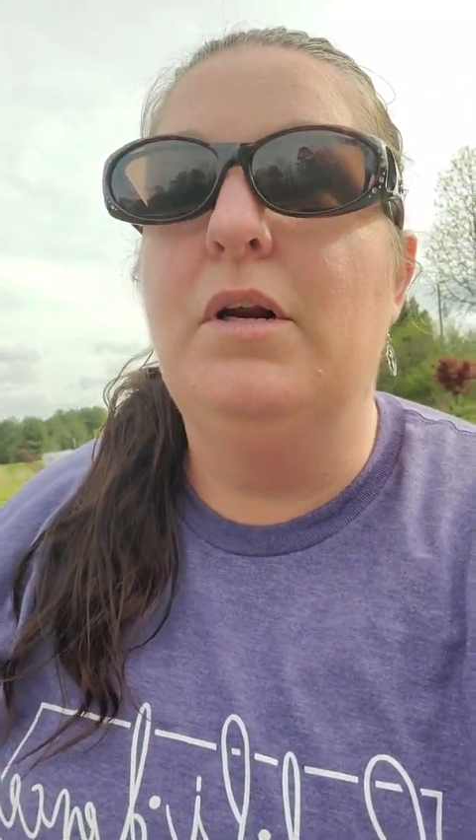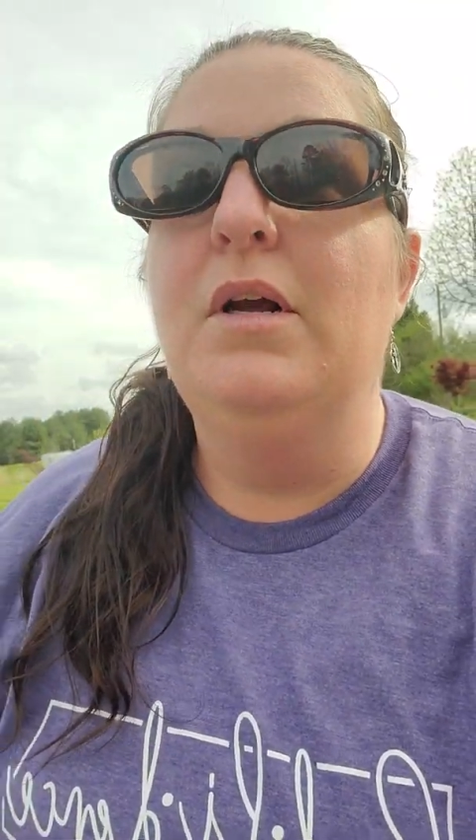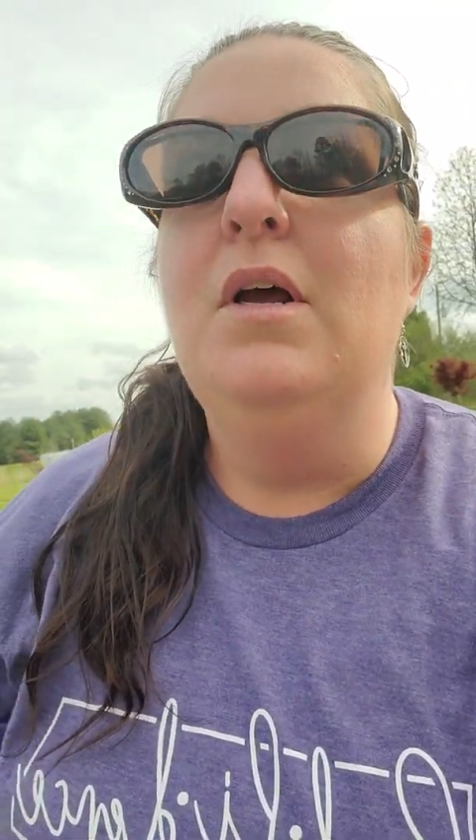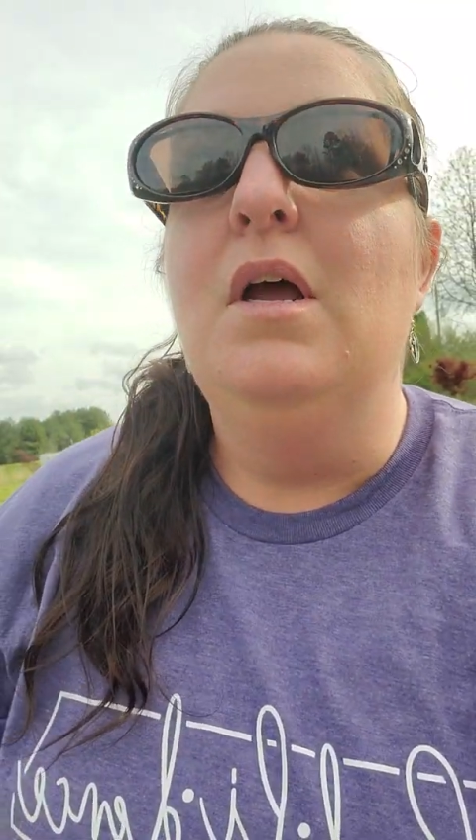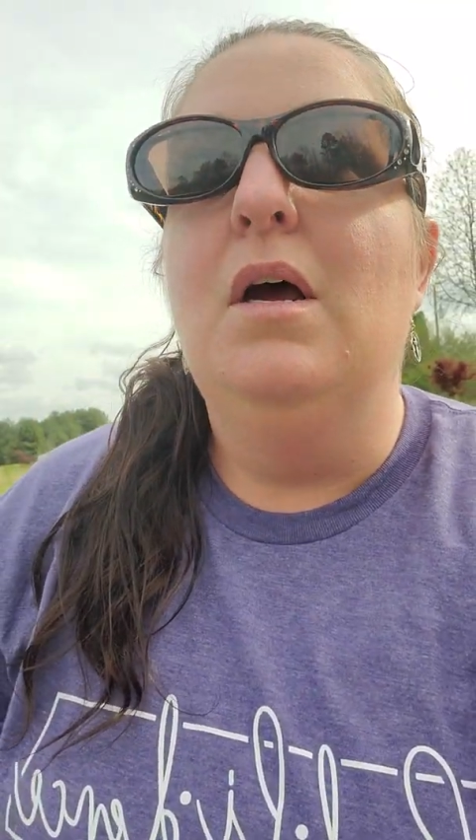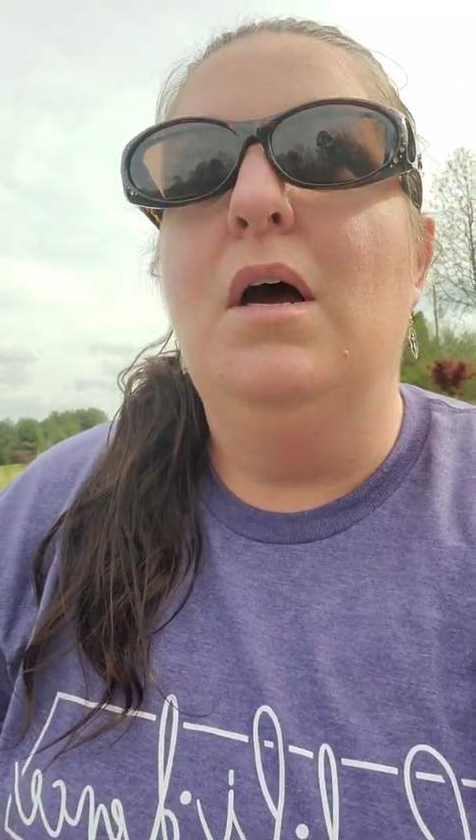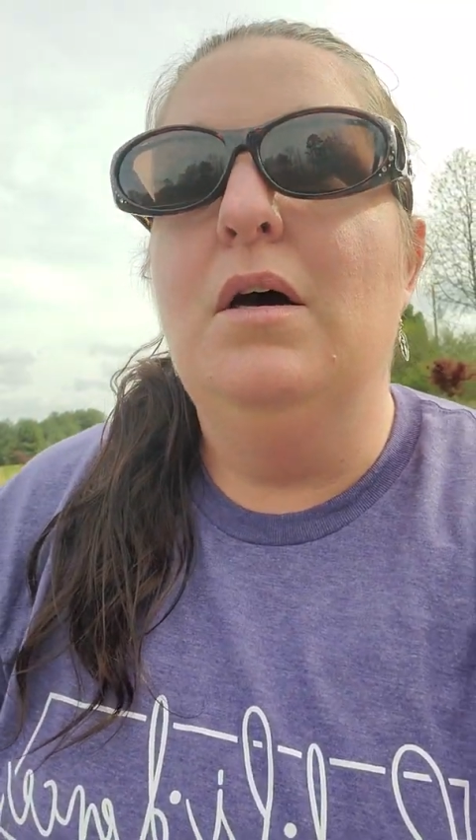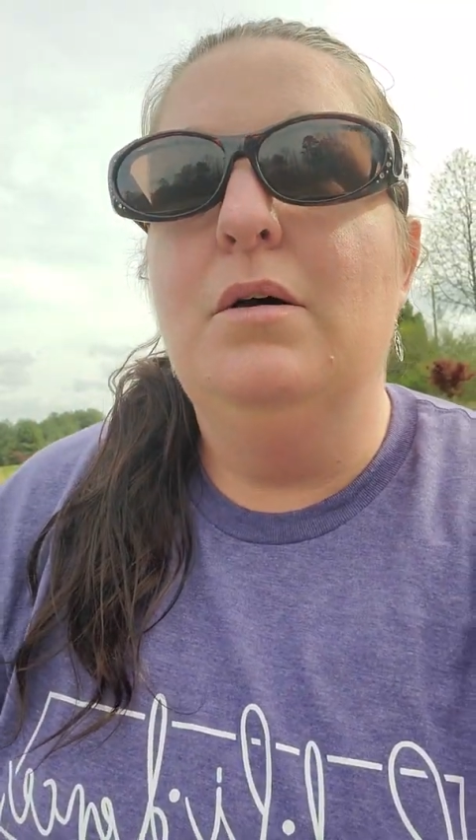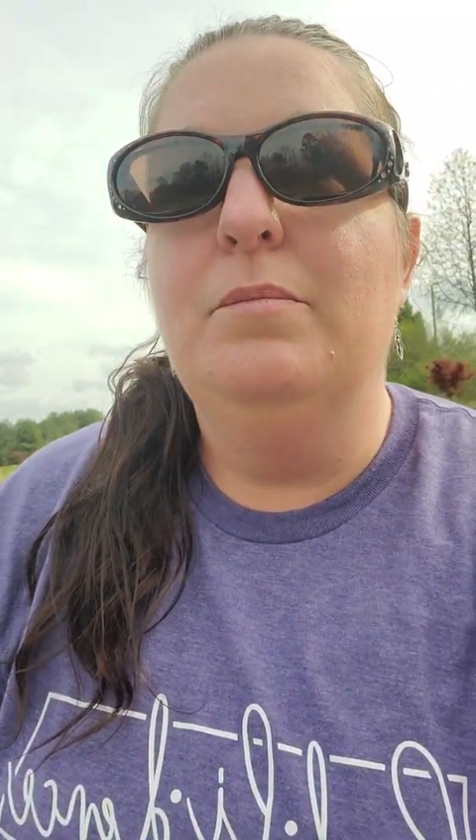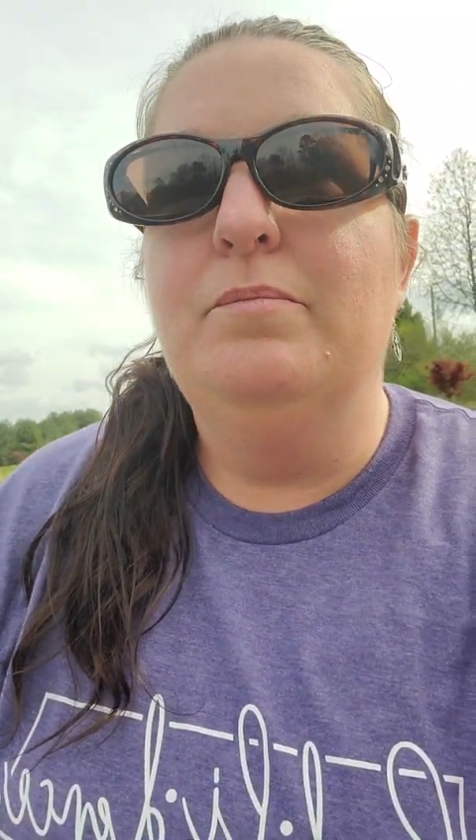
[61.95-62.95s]
but
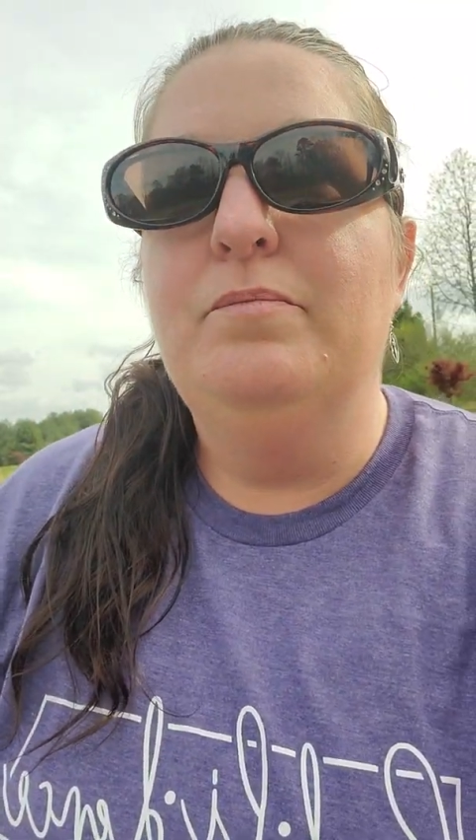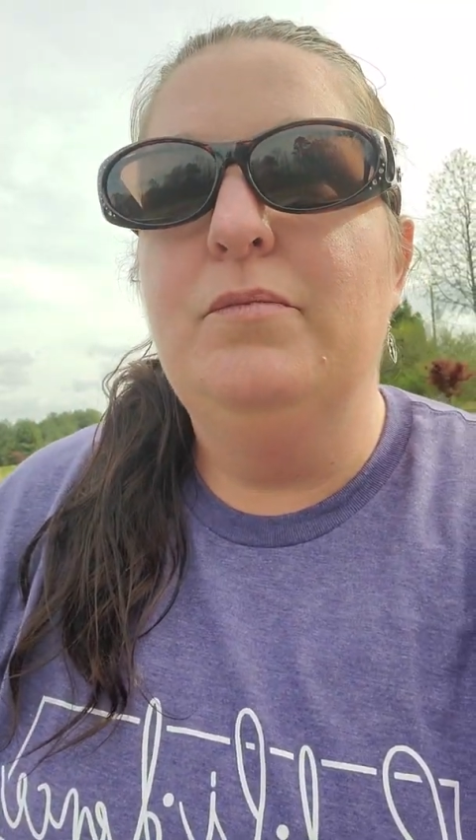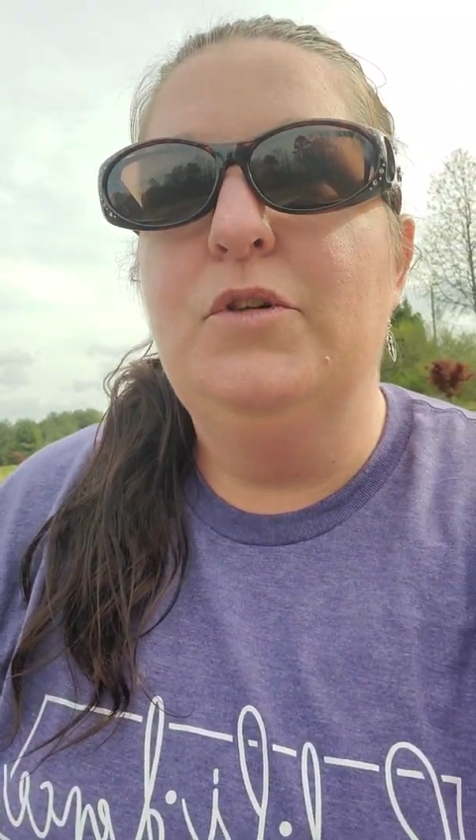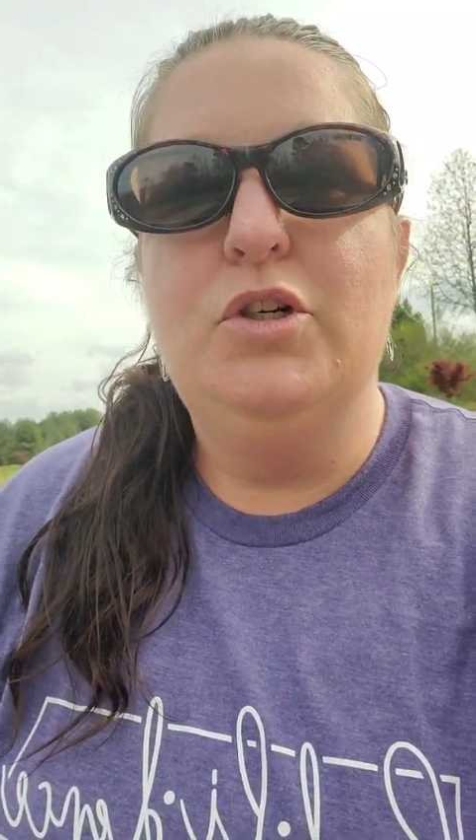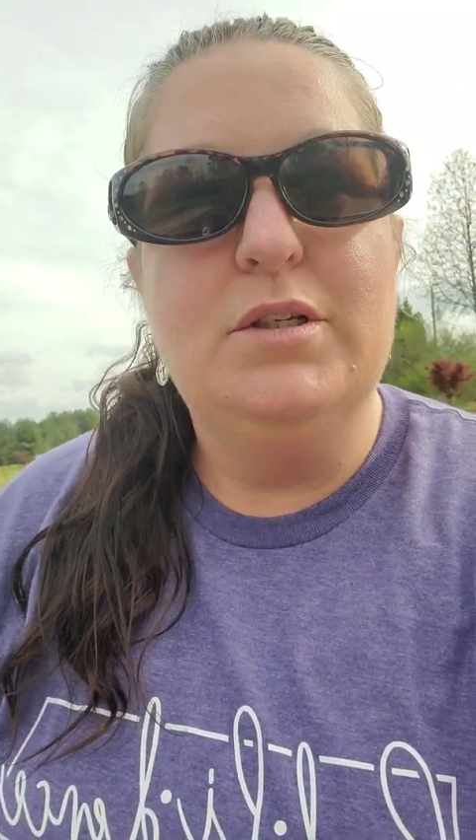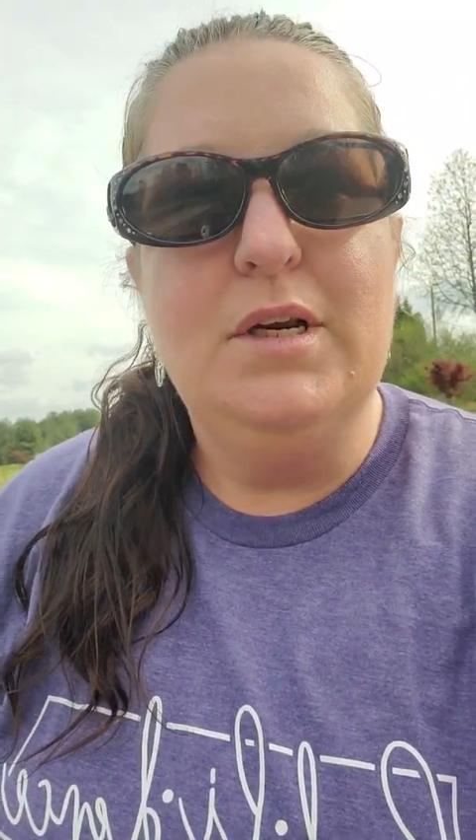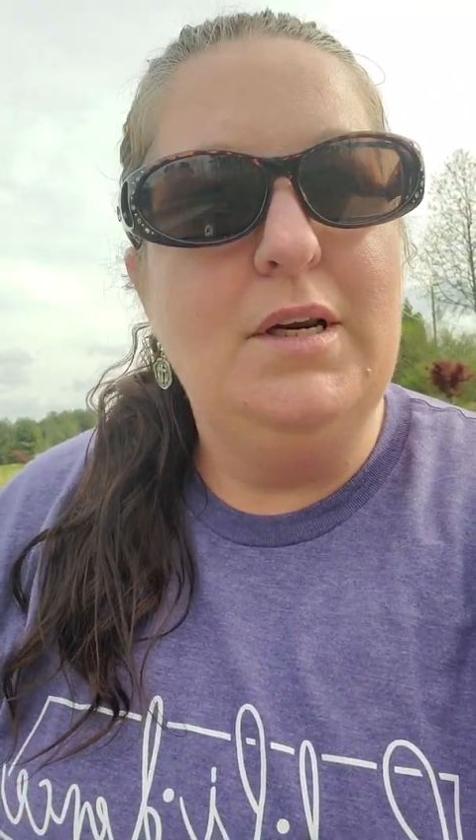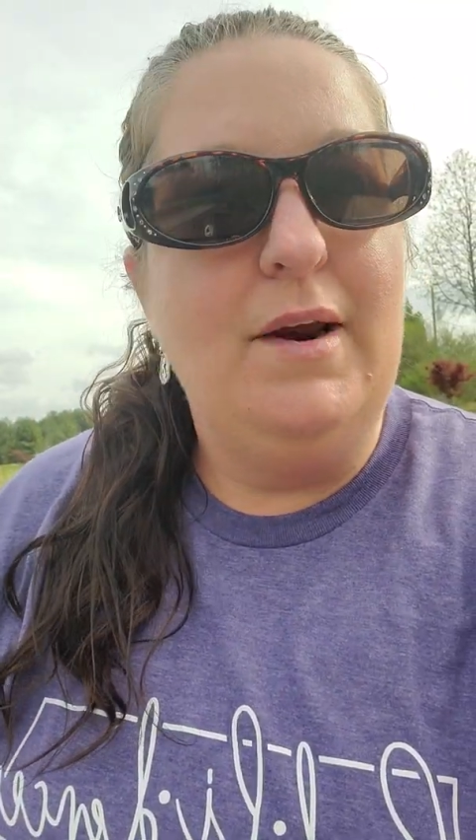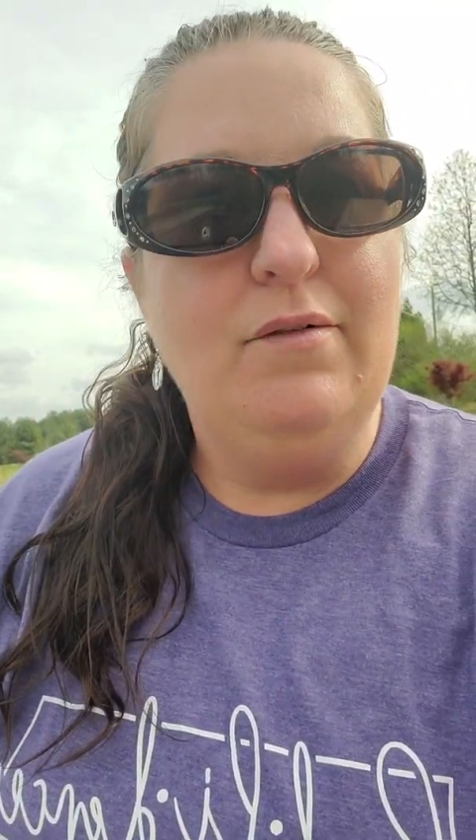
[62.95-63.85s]
just in